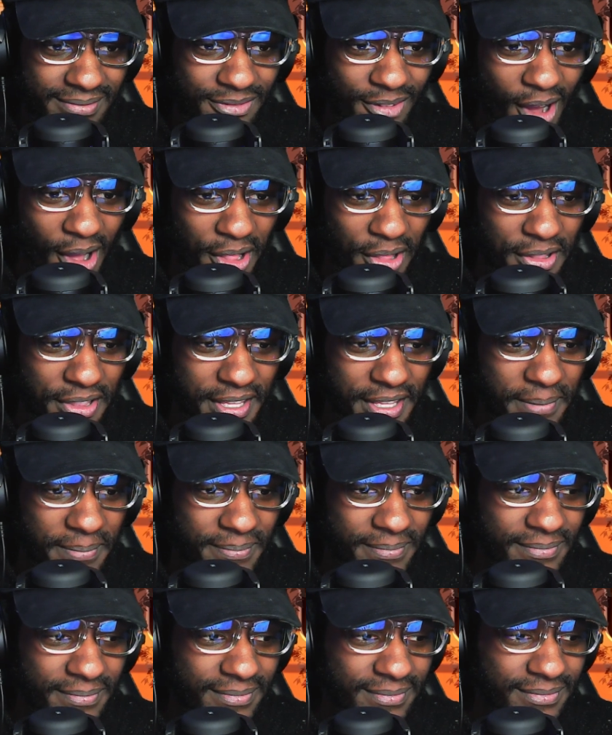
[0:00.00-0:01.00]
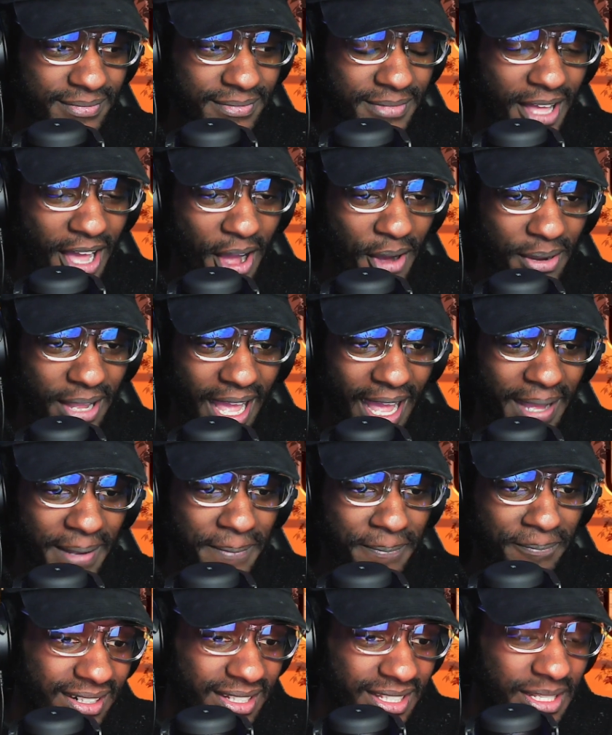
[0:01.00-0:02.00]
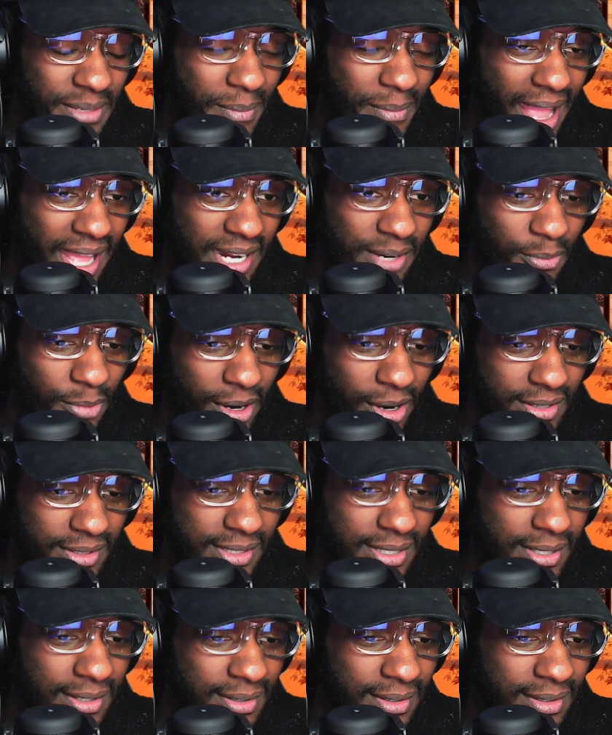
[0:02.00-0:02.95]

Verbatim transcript: fall on them. Okay. Really made it worse.